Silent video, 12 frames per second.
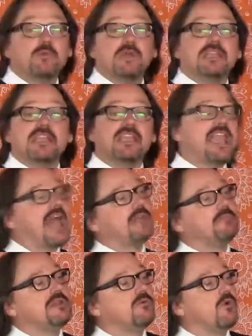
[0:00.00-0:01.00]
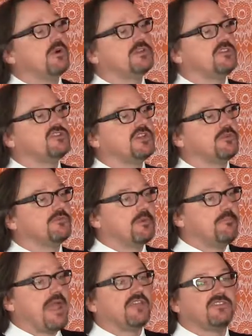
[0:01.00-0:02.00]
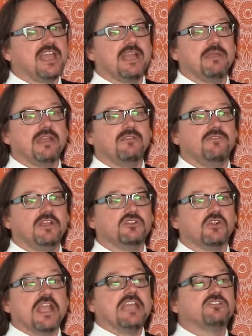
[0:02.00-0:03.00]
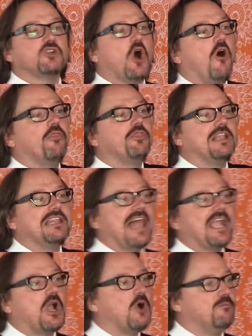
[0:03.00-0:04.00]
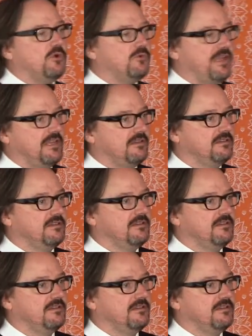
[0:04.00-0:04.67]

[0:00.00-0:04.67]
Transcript: win the Academy Award this year for Best Animated Feature. It's called the Lego Movie.